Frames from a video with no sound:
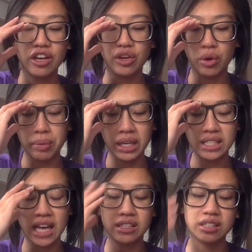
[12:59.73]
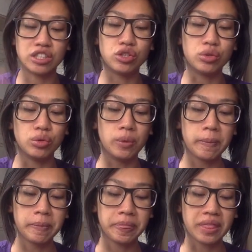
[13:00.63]
You're being tested to
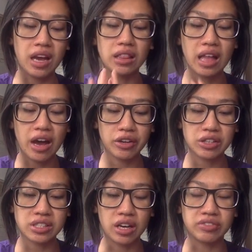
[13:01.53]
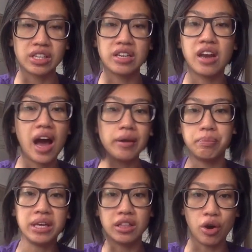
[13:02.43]
allow yourself to
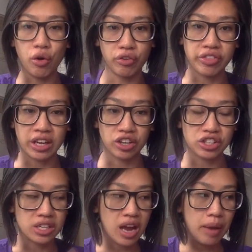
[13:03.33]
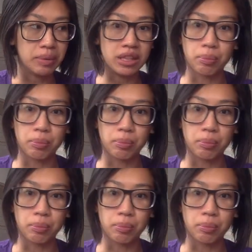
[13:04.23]
not be the overthinker, to not be the